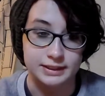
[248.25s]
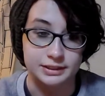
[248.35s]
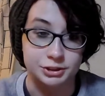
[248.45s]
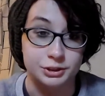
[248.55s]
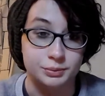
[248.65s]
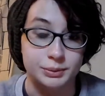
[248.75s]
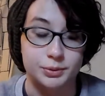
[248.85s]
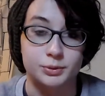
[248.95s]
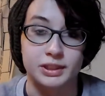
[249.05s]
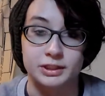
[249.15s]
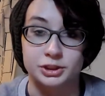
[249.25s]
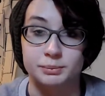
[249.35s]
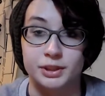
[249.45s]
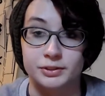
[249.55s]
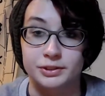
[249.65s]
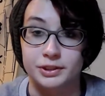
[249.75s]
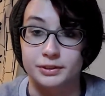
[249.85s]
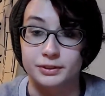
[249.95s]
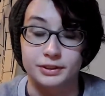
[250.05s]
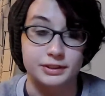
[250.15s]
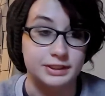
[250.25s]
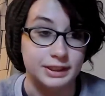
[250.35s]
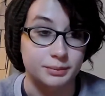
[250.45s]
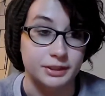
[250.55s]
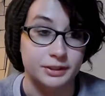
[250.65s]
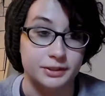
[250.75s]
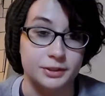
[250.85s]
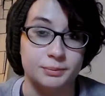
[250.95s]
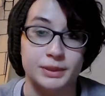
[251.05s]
that 2 people were actually mother and daughter and not the same character,